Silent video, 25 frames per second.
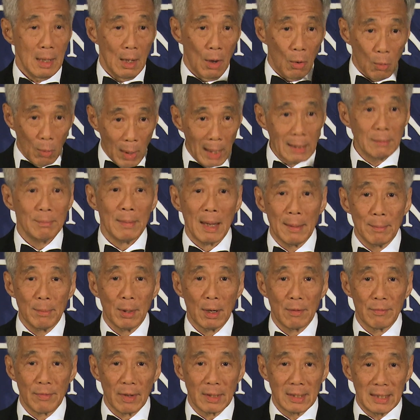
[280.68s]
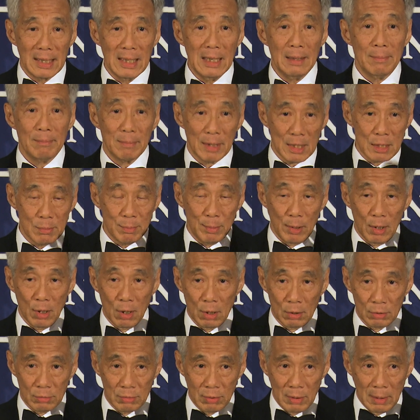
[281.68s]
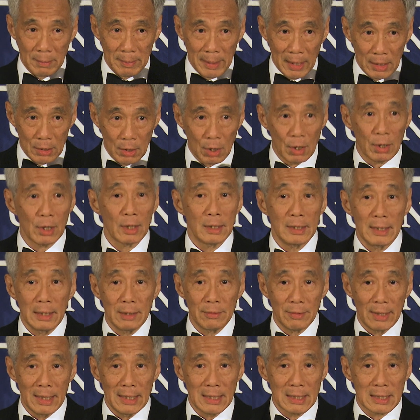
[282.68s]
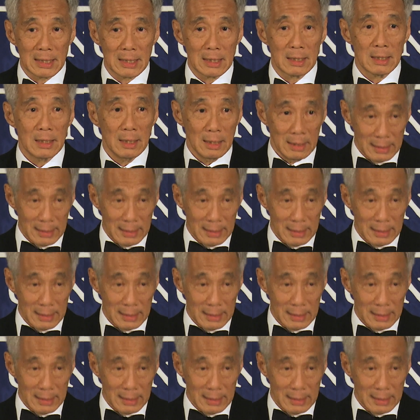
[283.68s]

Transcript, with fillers: One member of the team must belong to a minority race